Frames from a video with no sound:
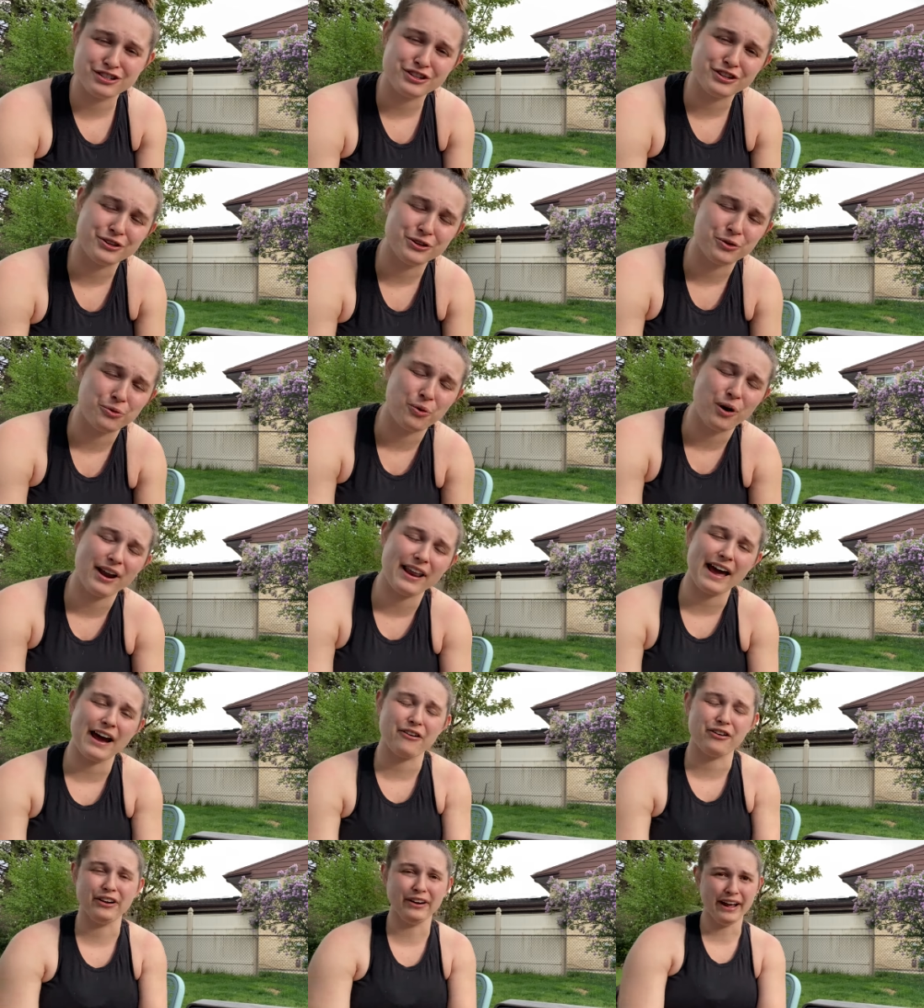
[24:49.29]
to one
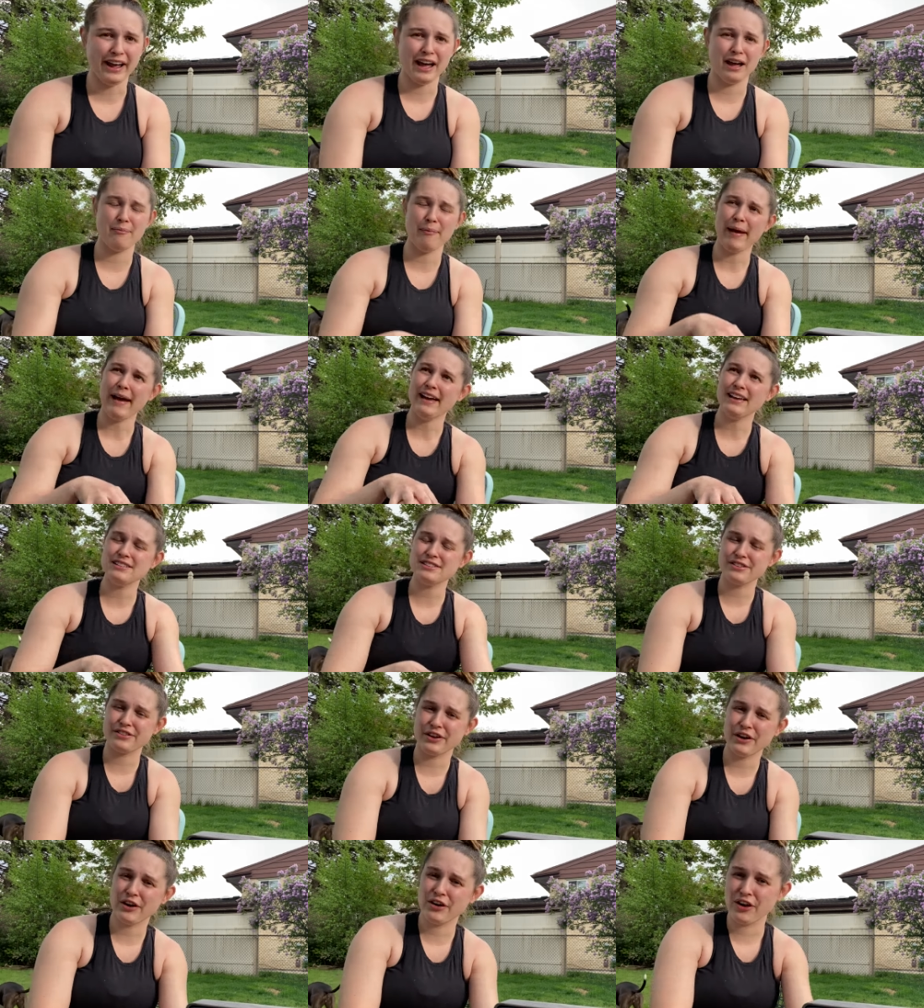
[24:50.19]
hour nap has
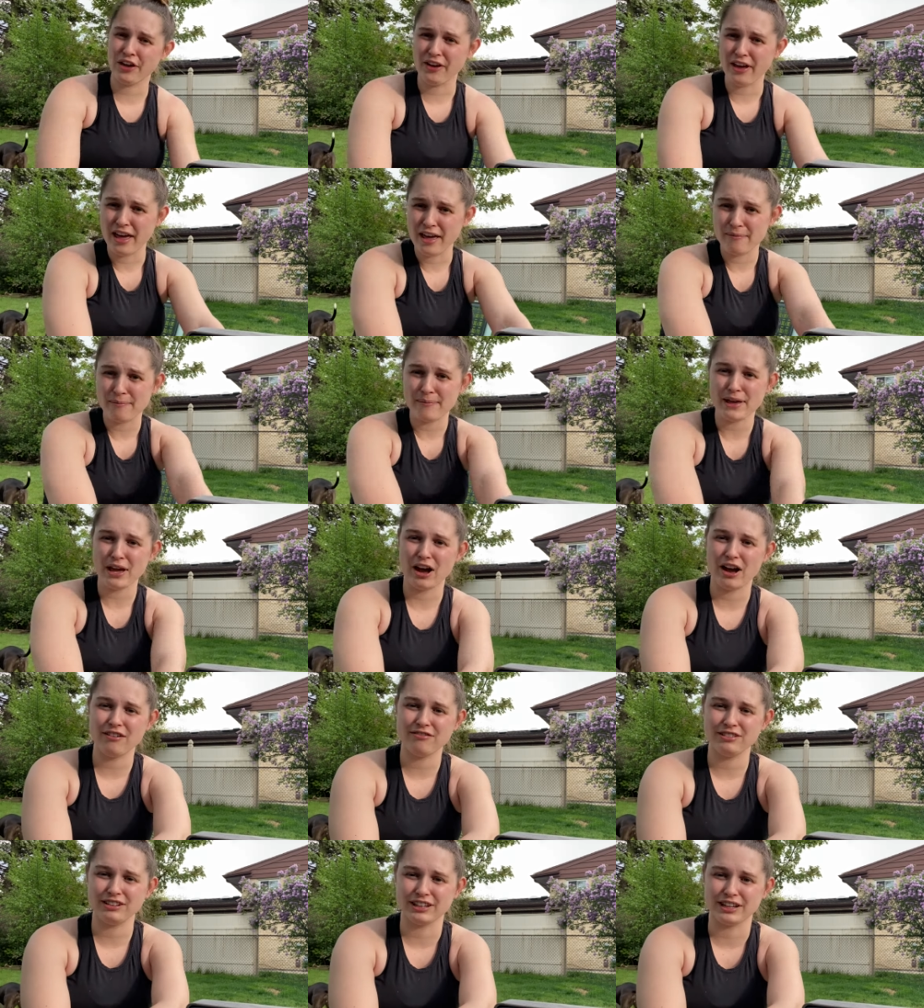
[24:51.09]
thrown me
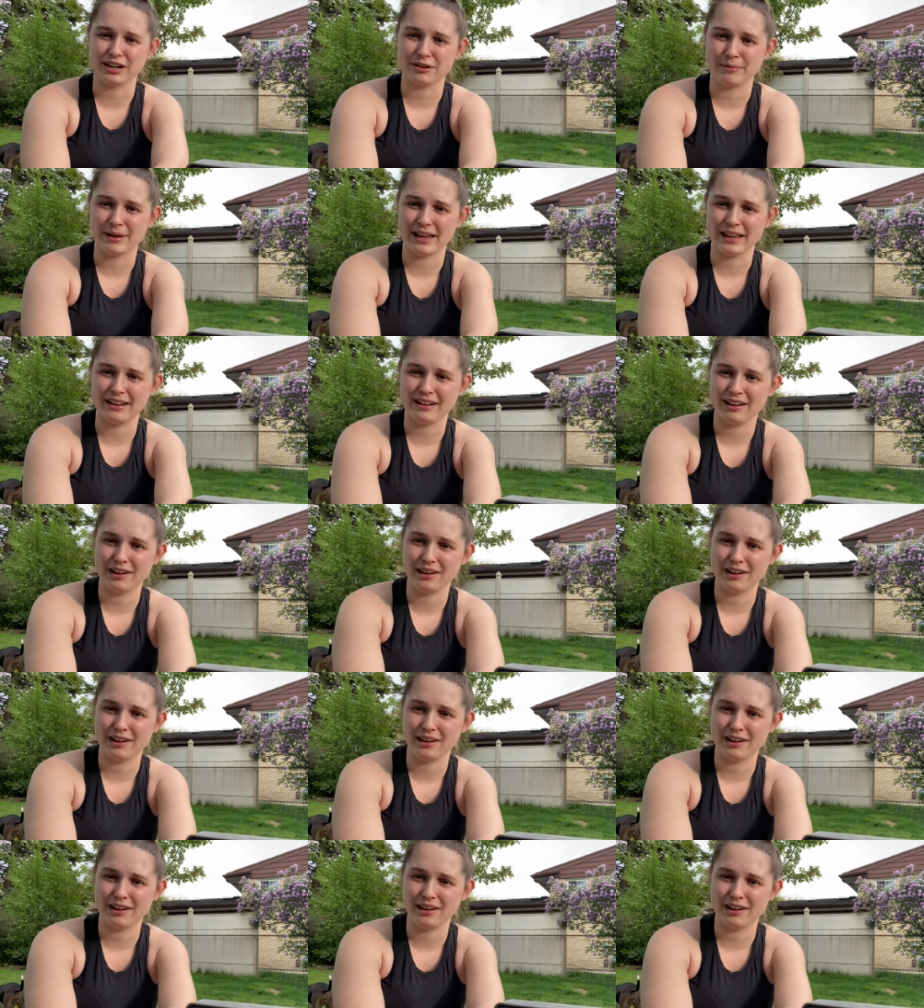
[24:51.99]
off a little bit.